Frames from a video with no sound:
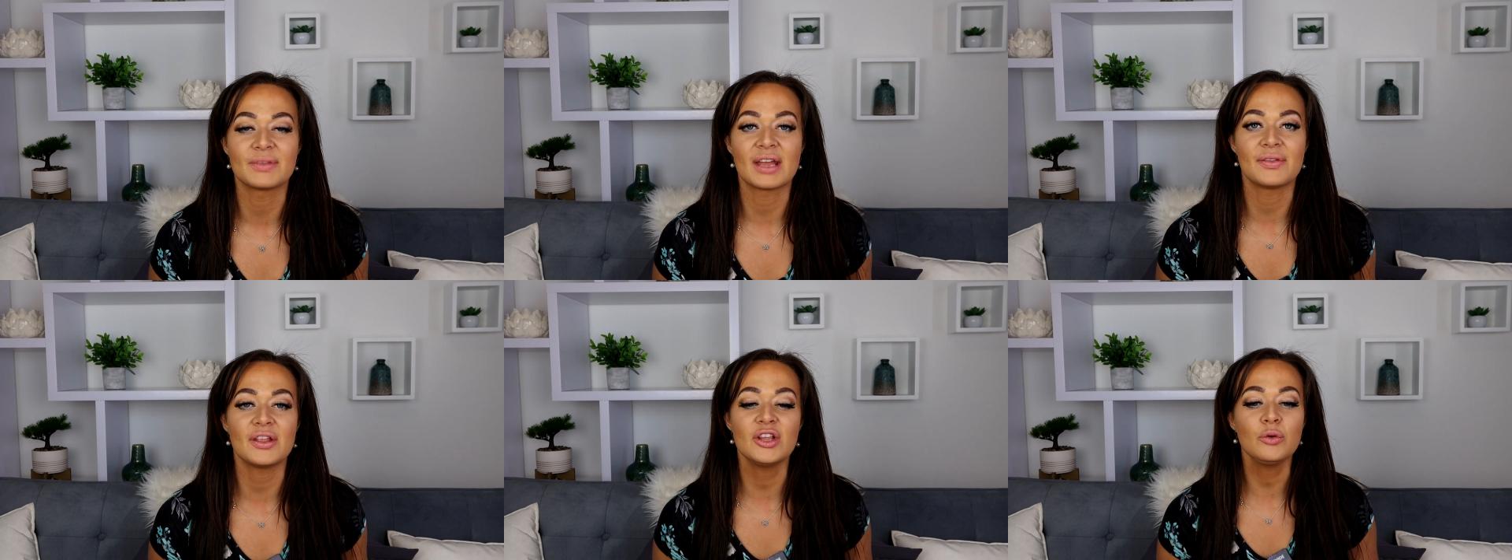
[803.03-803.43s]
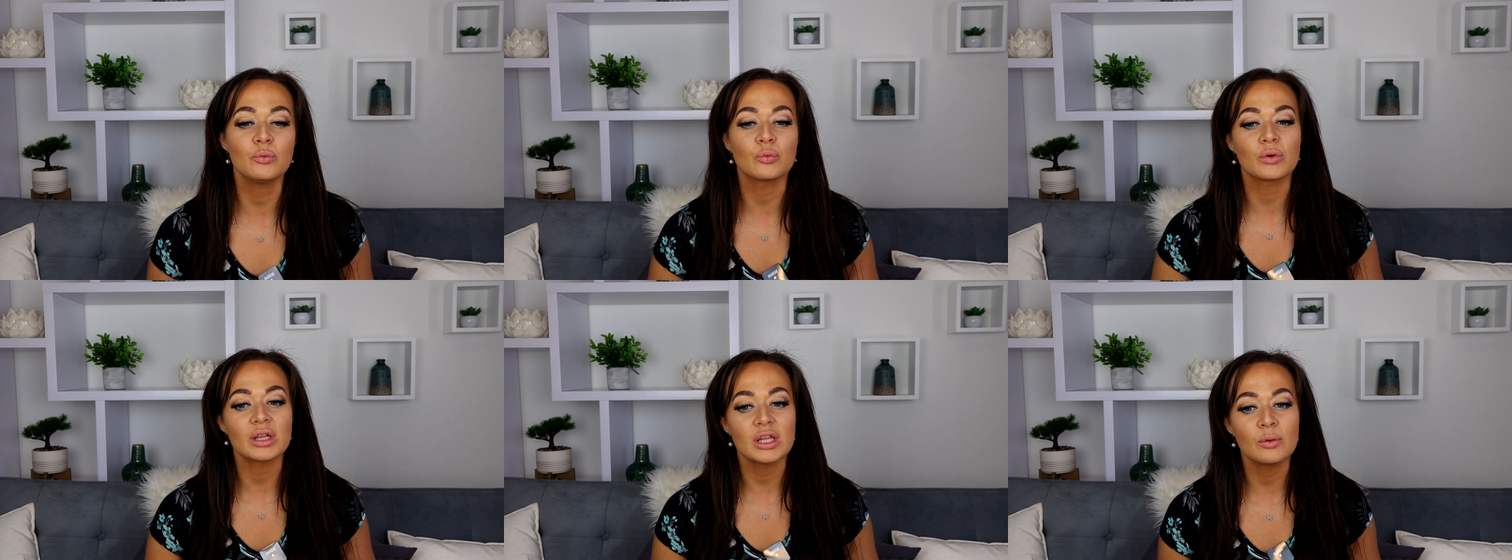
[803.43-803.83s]
And then
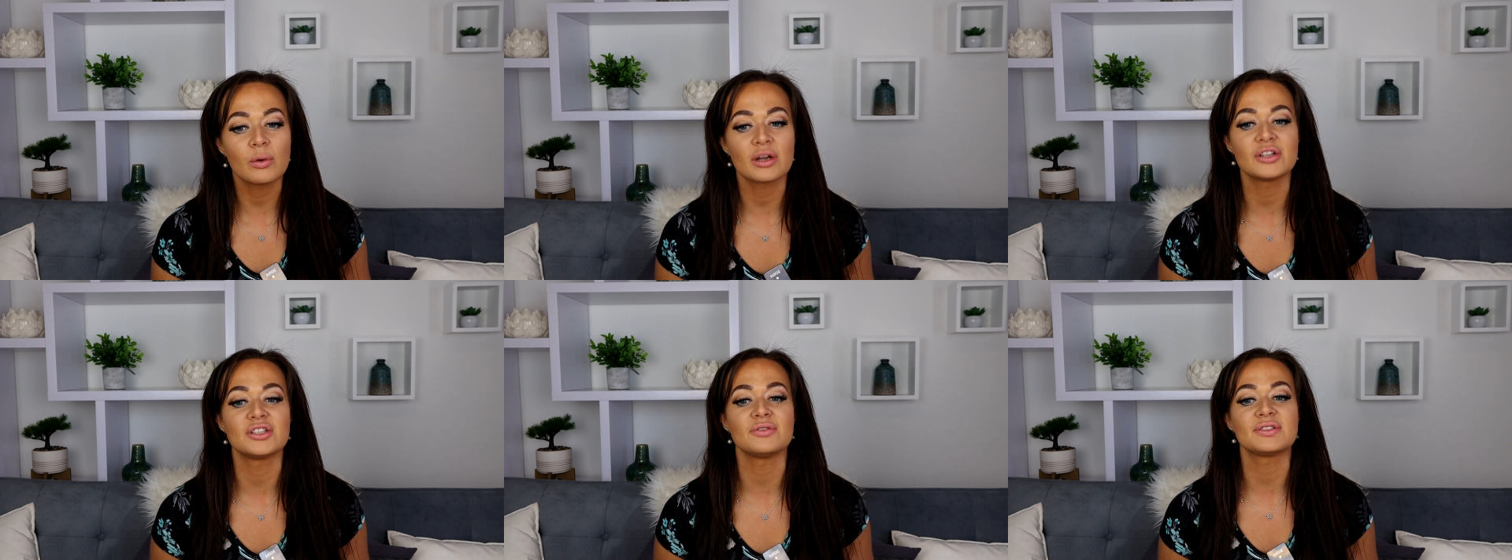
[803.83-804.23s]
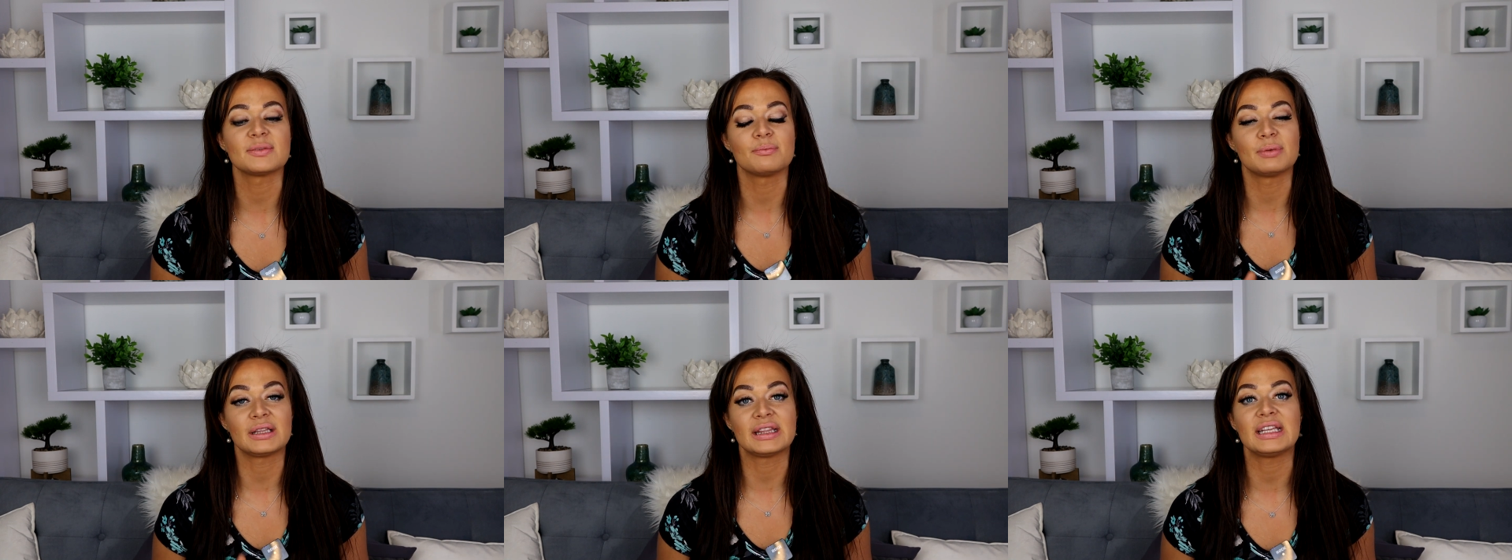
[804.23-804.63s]
you really want to do
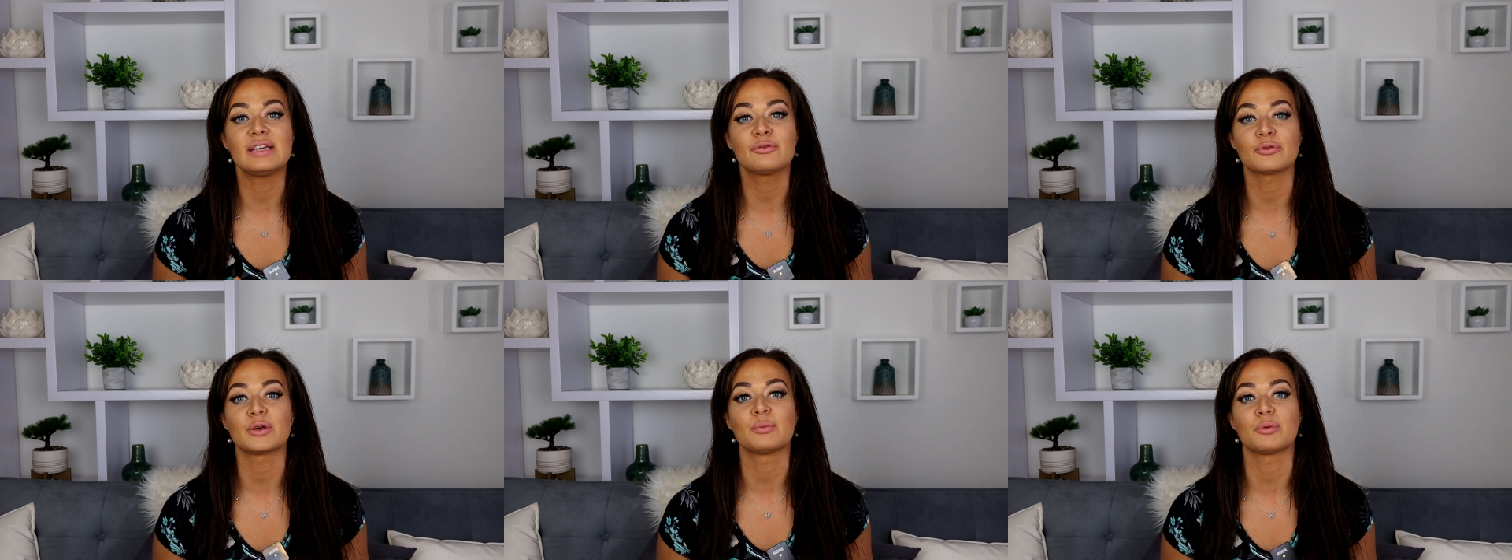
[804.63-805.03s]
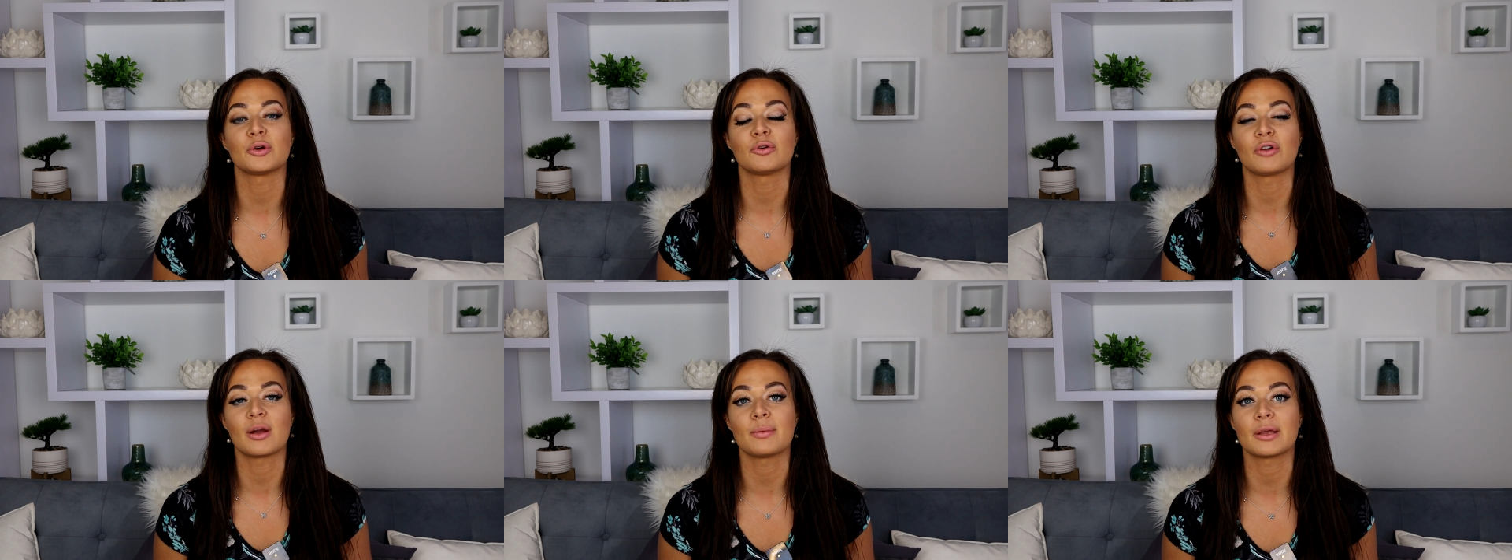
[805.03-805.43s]
some belief
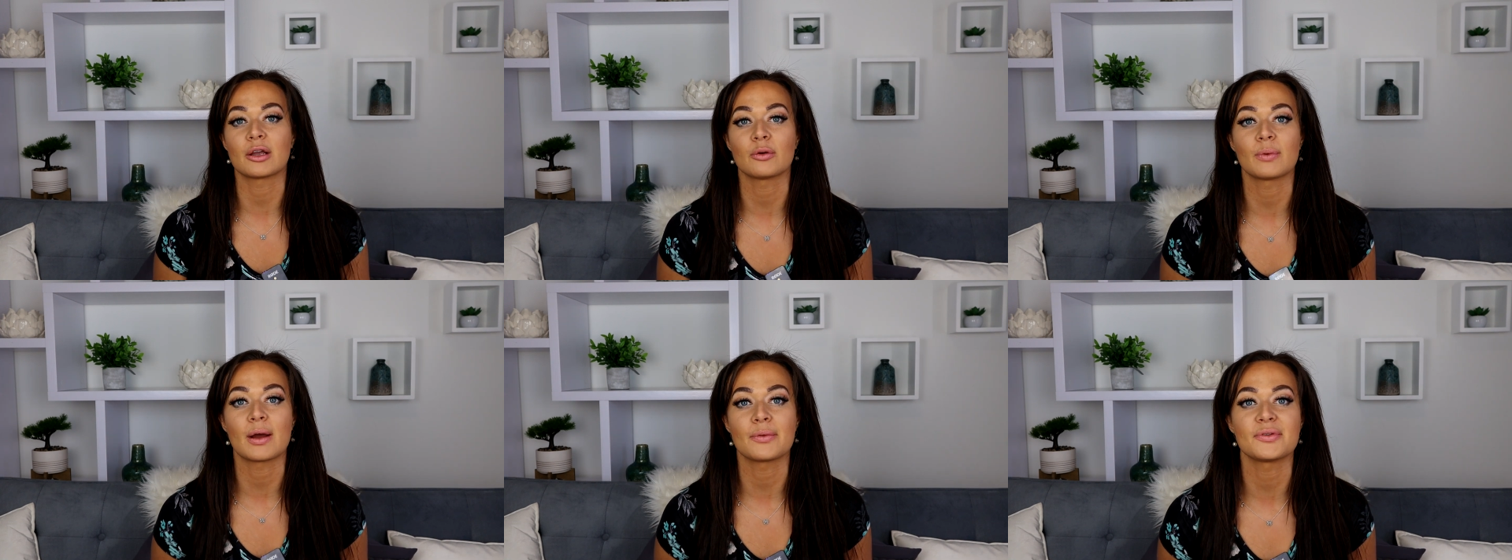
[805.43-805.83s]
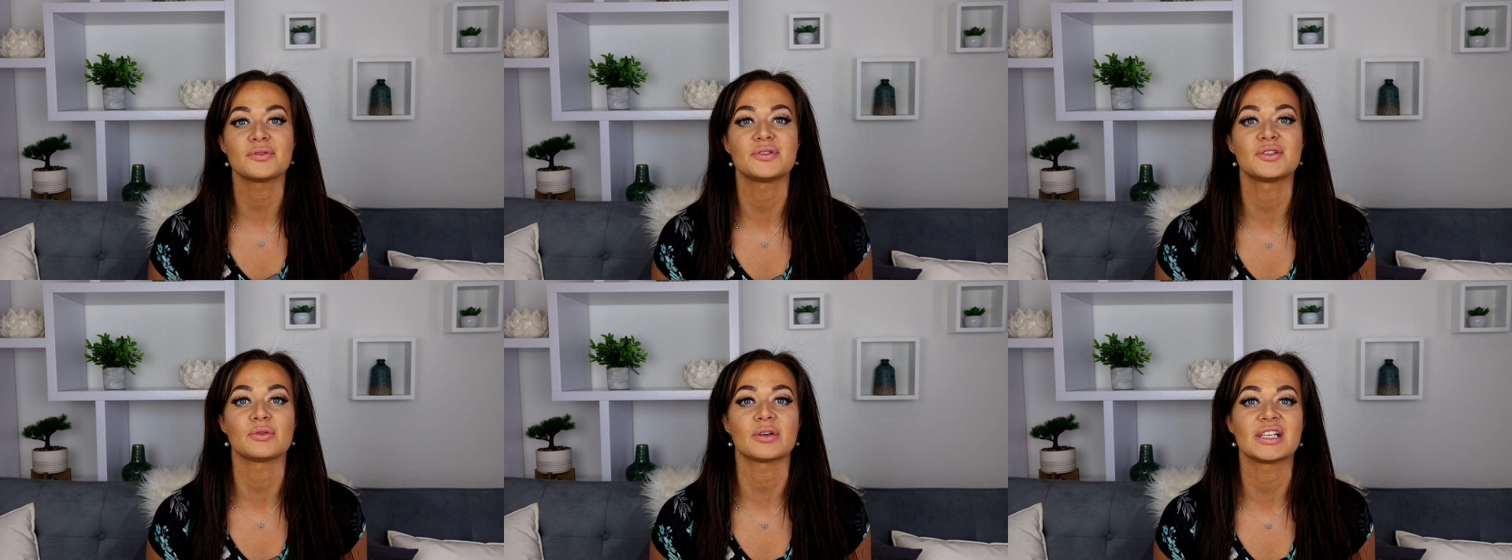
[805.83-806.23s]
reprogramming around
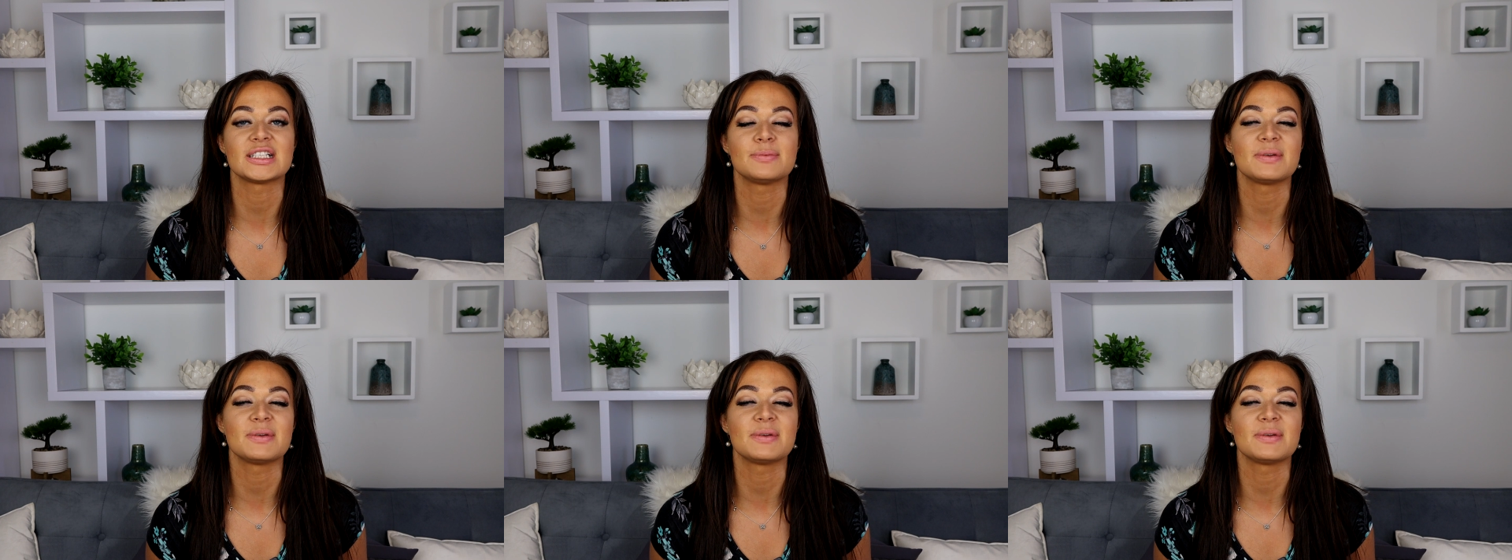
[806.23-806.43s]
those stories,